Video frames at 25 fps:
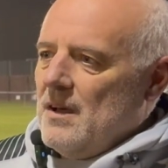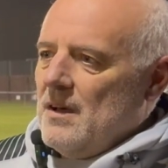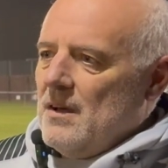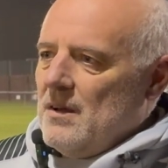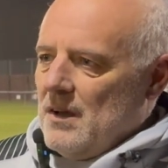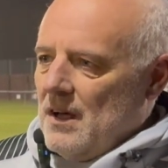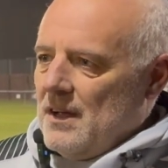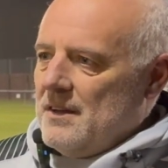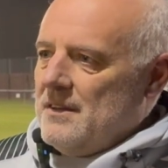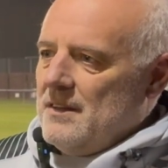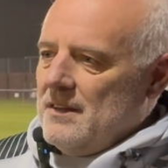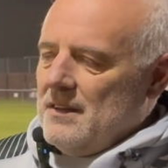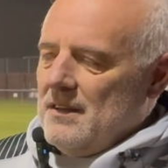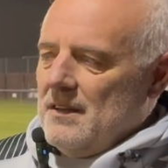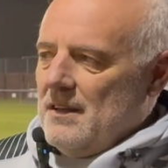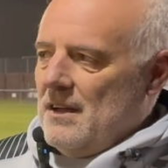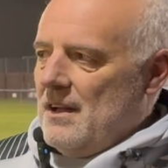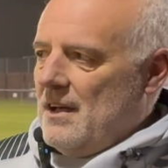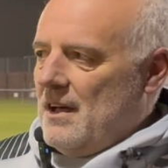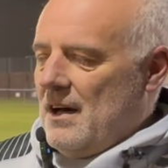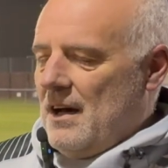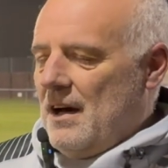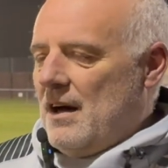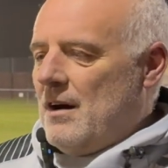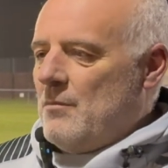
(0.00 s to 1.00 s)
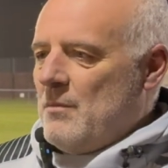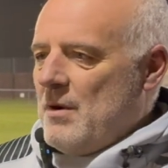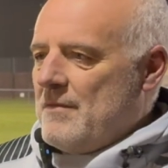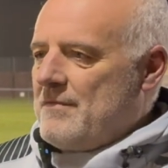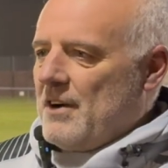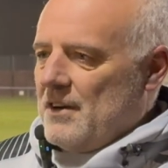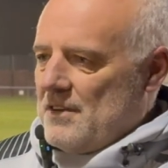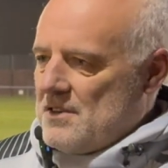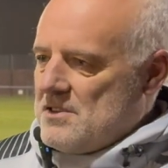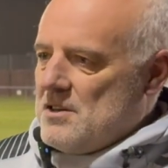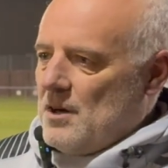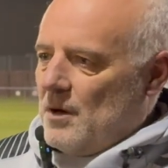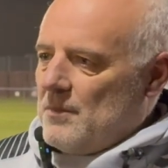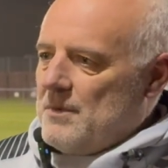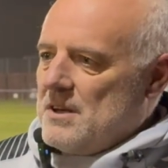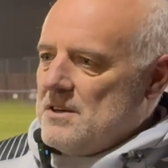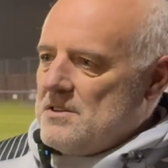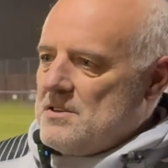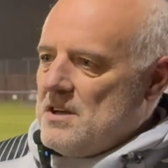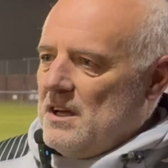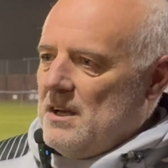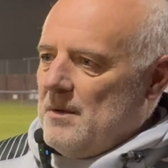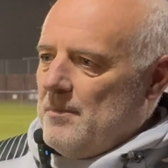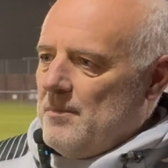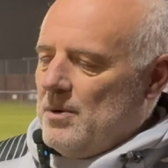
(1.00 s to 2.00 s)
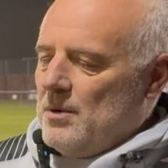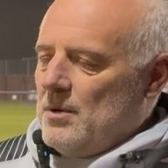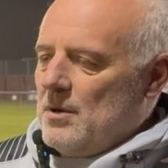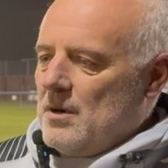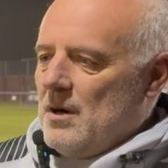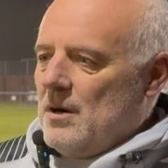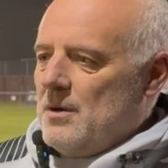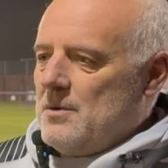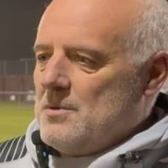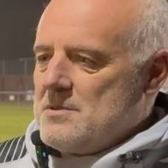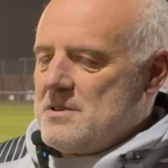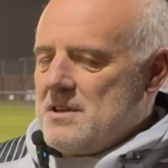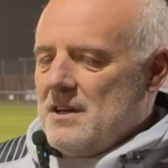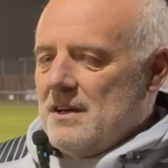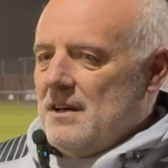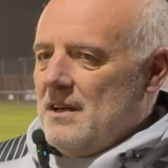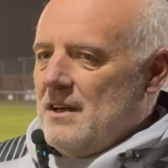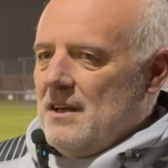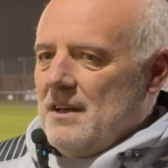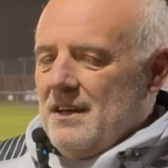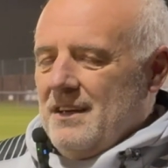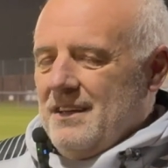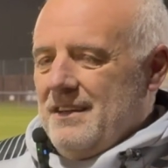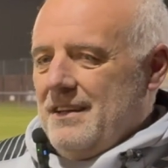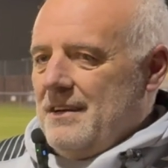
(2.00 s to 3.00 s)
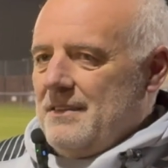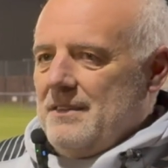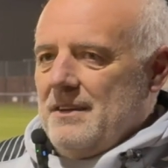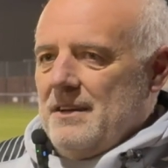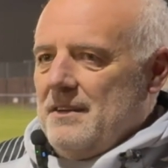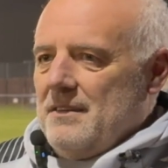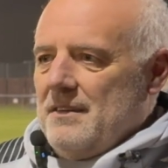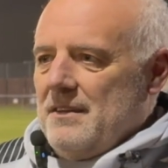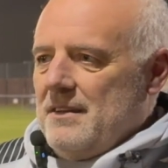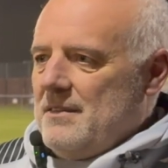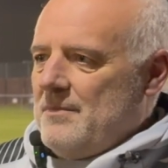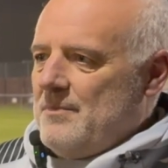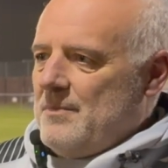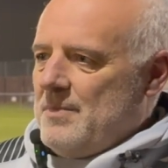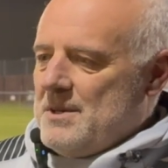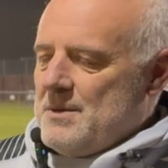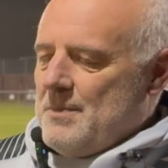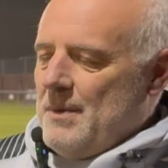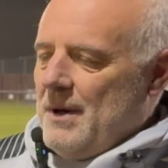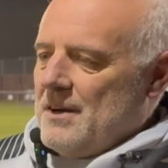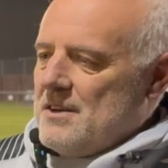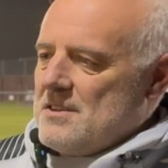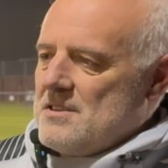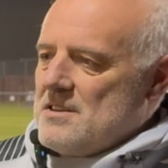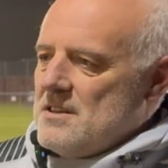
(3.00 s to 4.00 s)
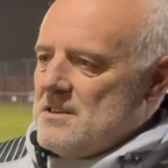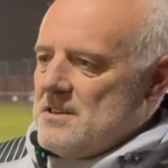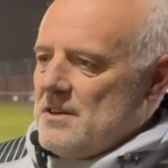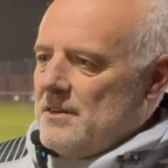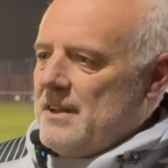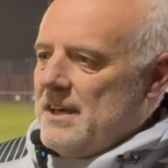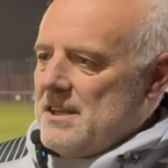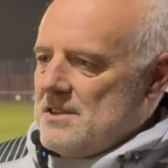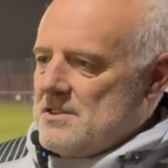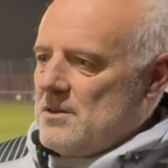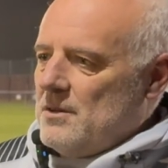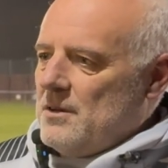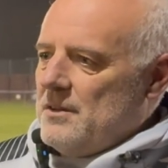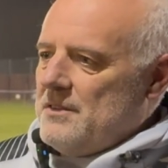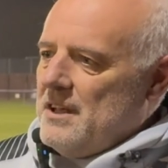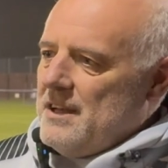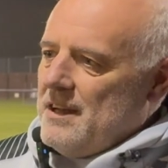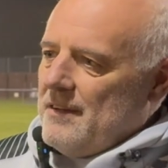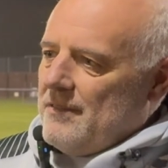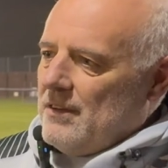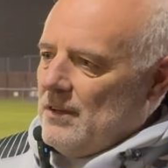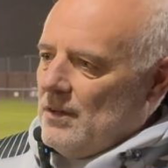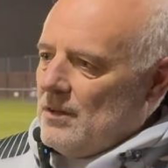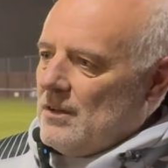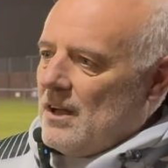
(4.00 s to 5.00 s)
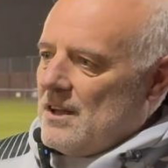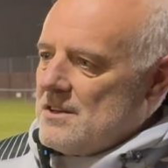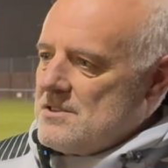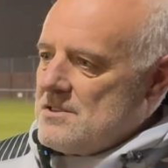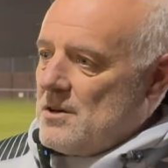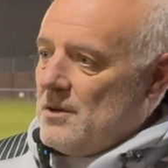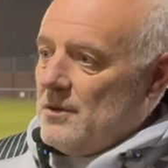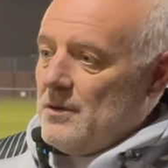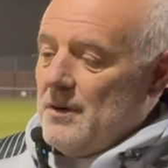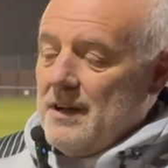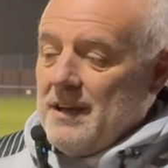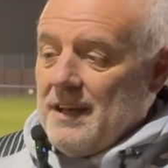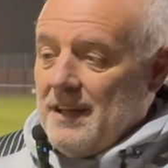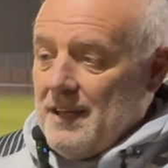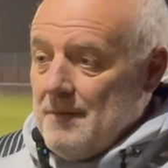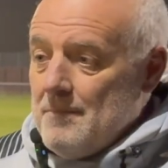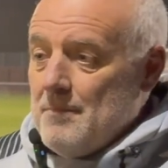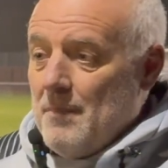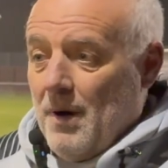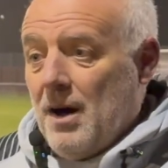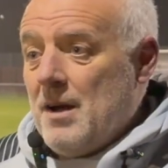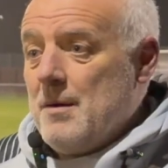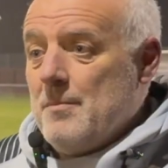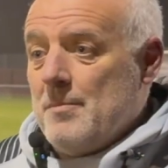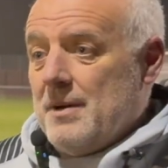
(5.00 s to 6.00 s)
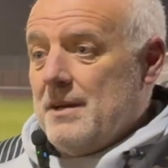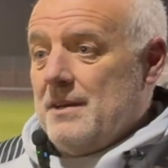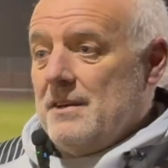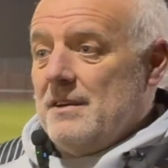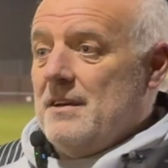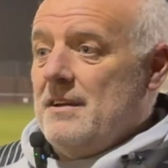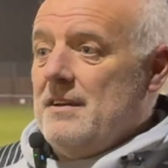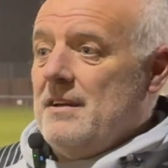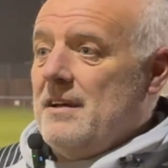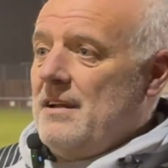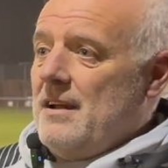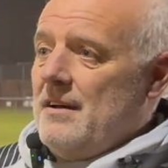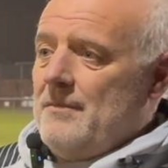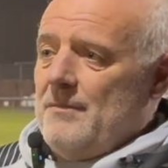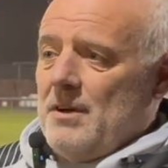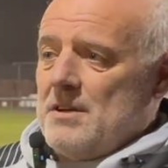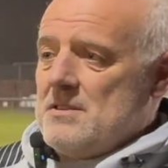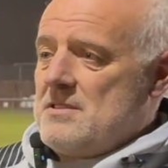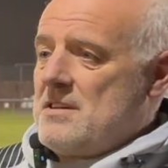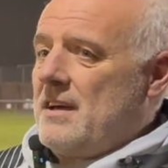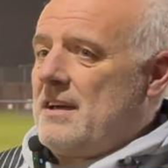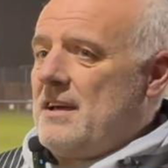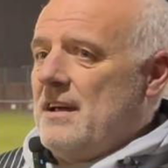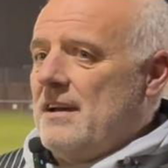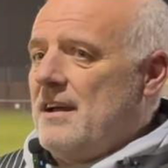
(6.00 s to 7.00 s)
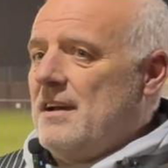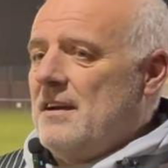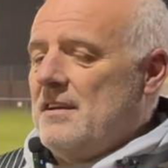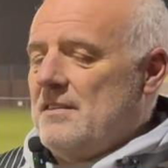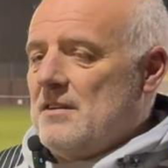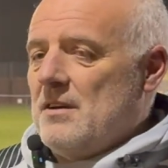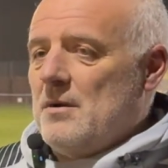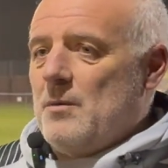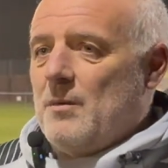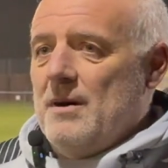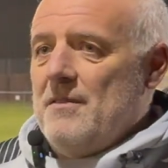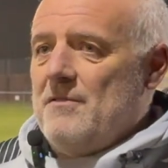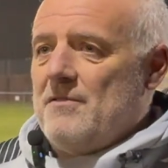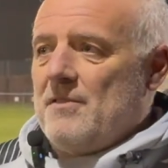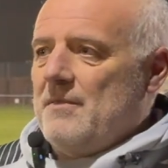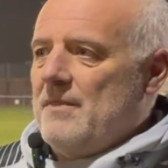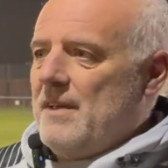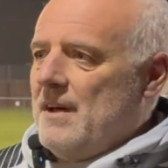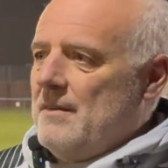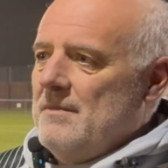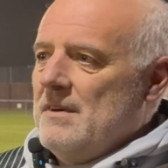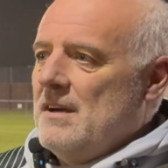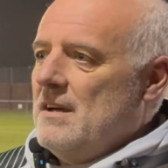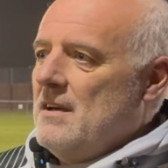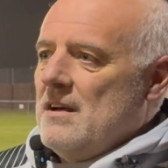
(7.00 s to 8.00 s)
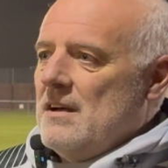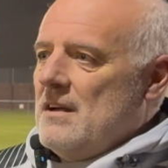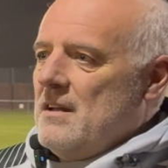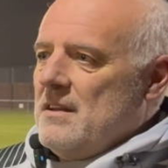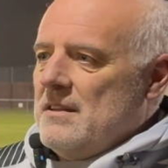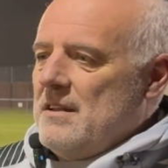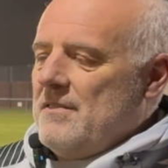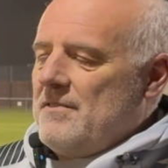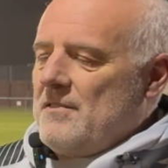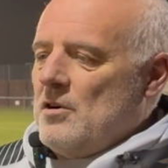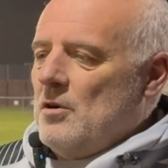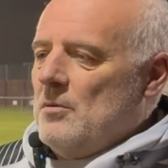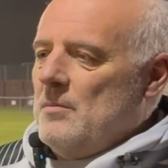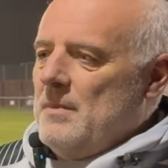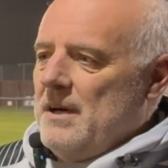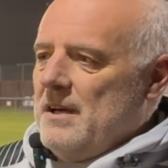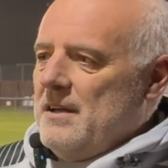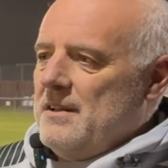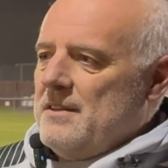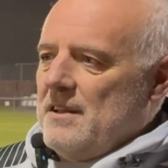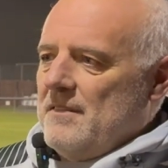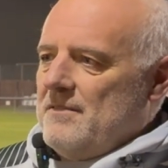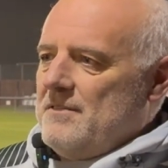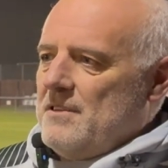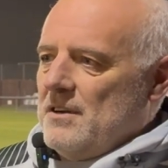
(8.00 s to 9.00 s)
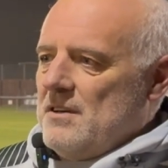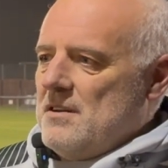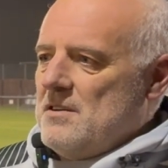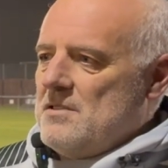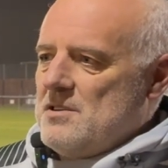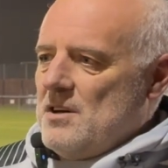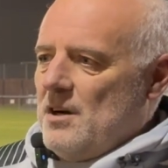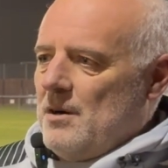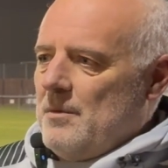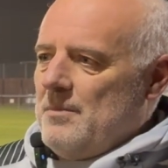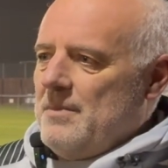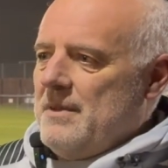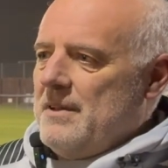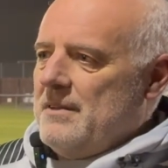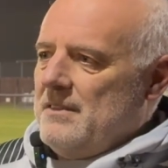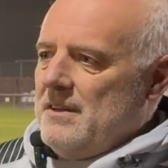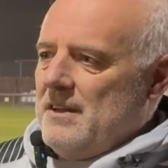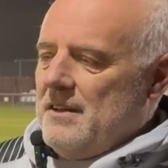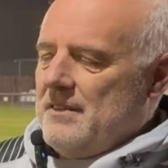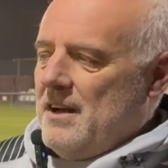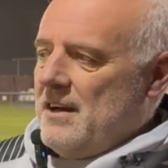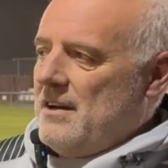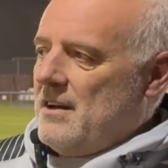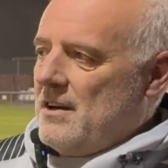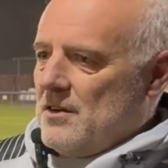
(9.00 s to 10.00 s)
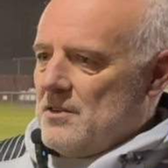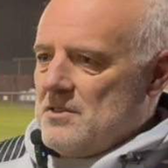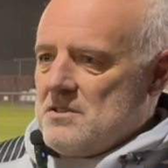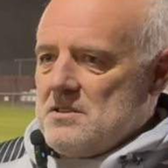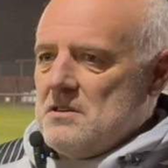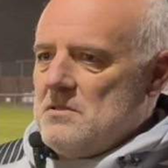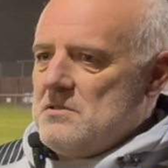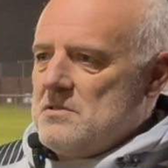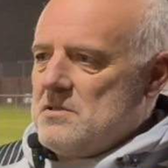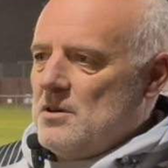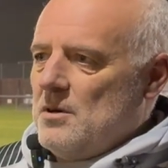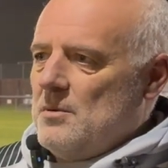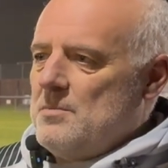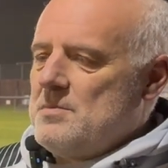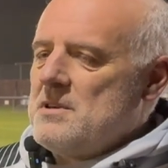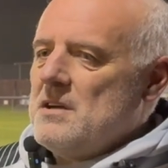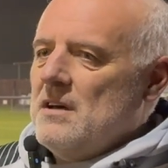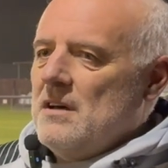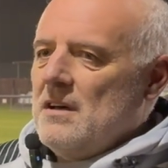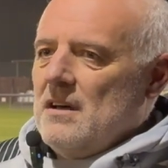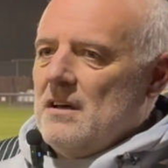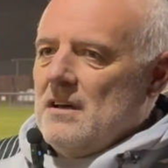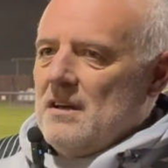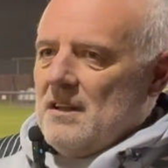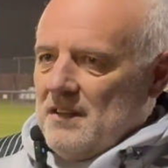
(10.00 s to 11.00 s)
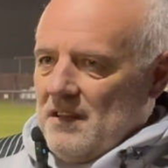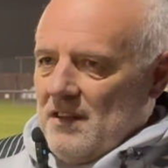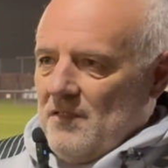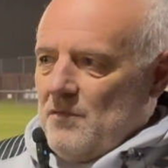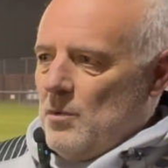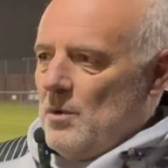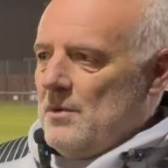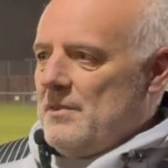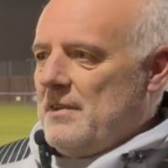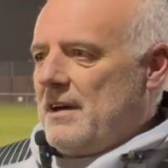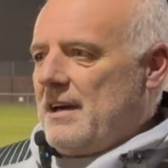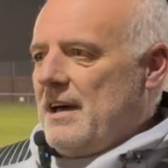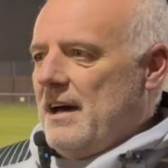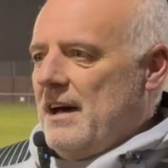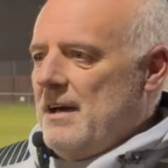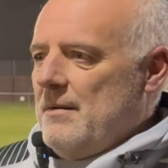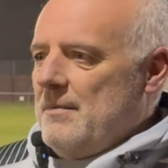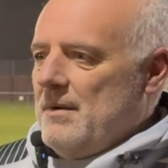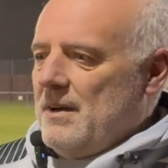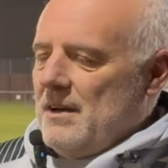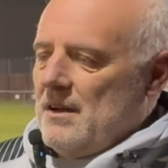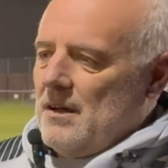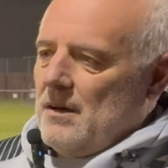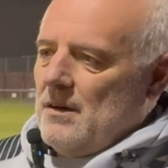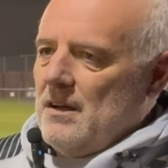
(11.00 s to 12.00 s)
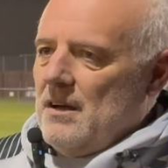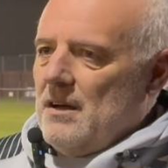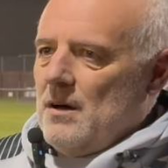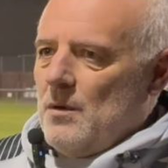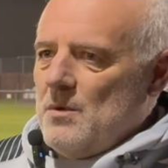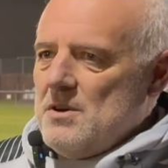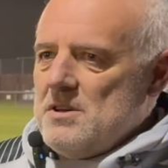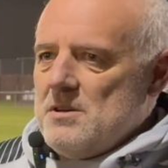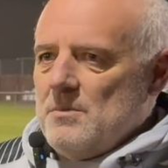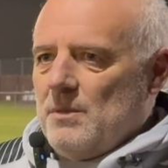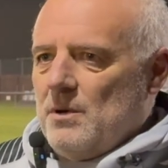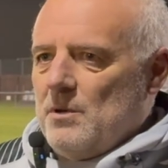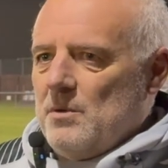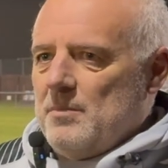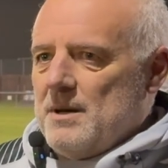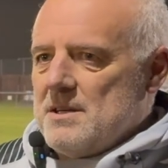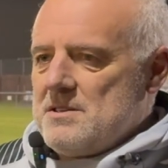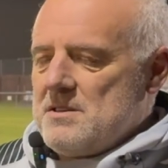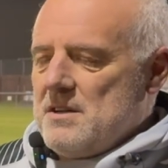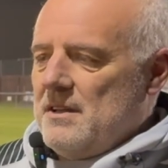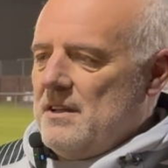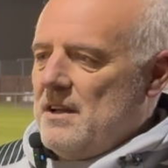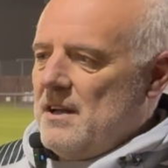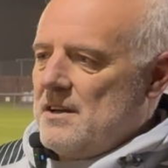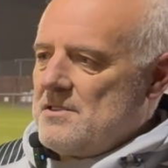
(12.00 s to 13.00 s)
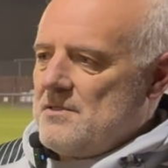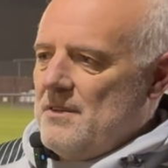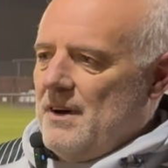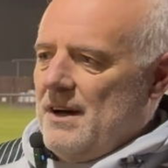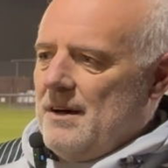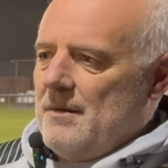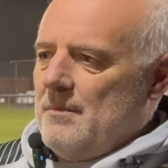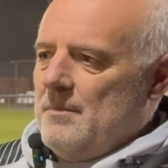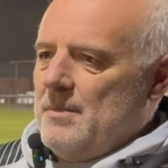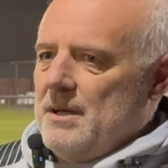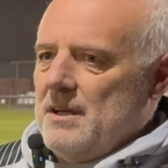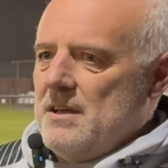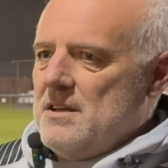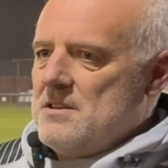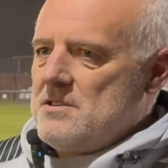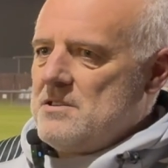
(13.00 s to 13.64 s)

and we've got to stop conceding poor goals. To be honest, until they scored, they never looked like scoring, in my opinion. And I'm not taking anything away from them. They've come here, they've done a job, they've only got 2 subs, they've won the game, and I wish them all the best in the next round. But it's